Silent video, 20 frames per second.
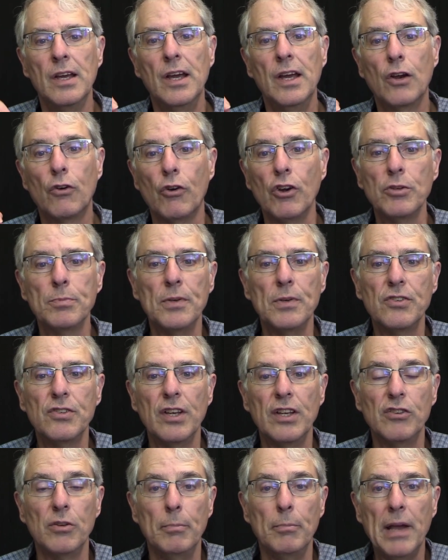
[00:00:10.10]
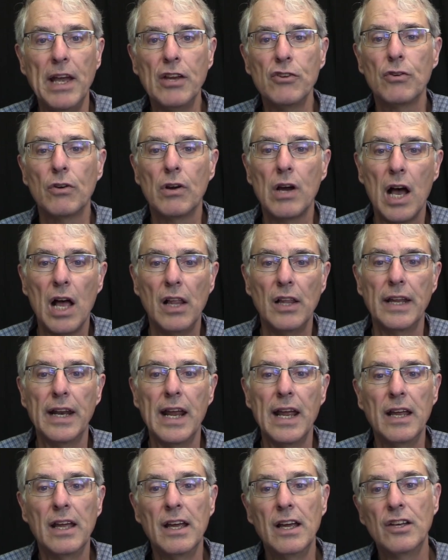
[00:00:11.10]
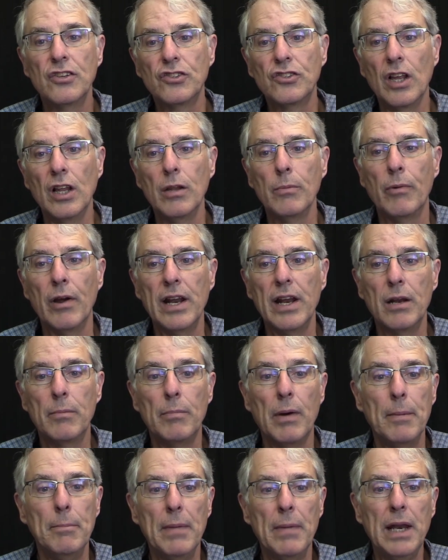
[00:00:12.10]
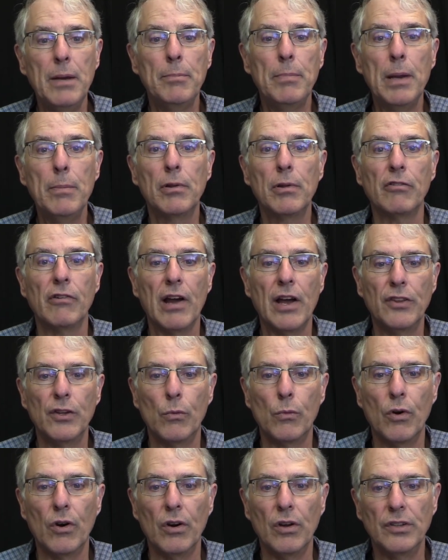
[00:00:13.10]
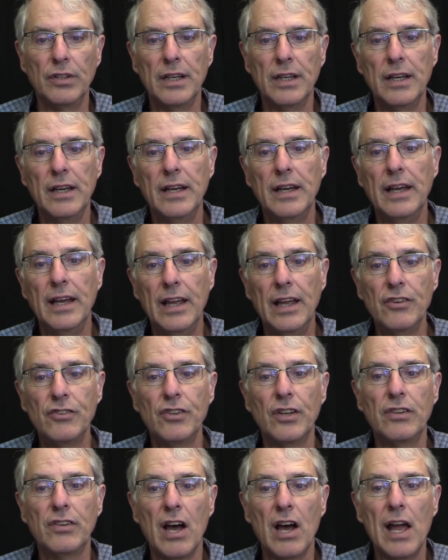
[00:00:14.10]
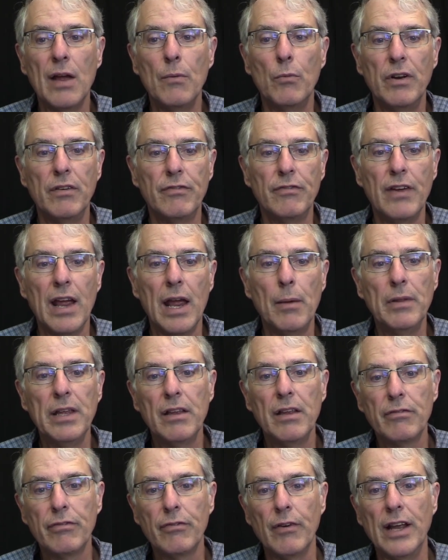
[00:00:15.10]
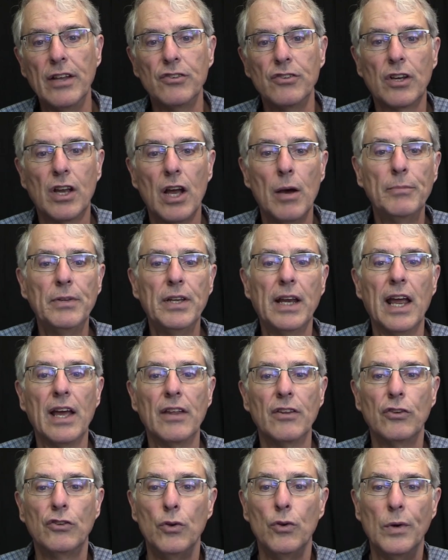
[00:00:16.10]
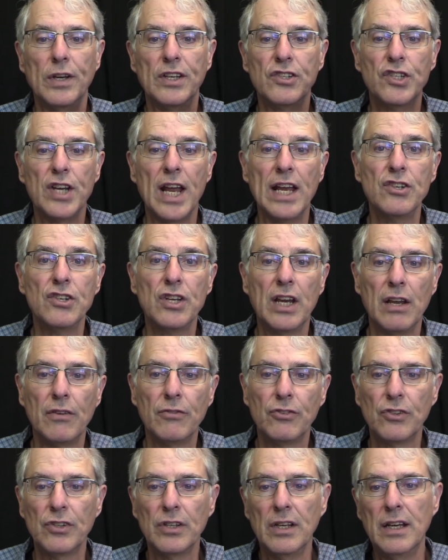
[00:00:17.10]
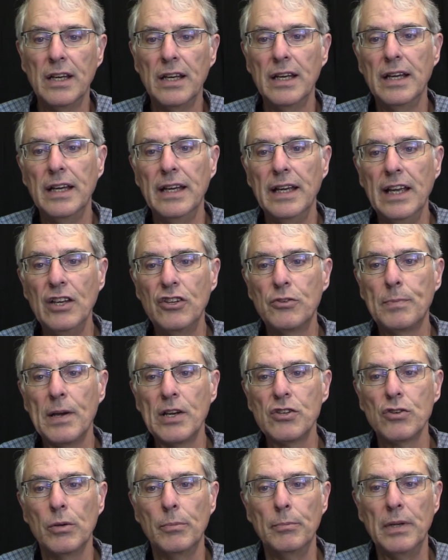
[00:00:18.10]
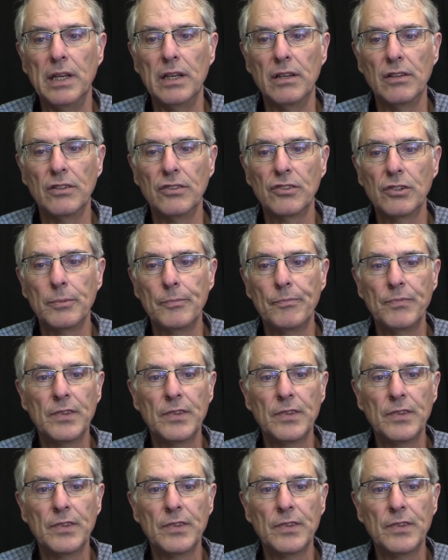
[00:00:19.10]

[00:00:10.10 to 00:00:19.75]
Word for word: Christmas is a major holiday celebrated by many people around the world. It is a time when family and friends come together to exchange gifts, eat special meals,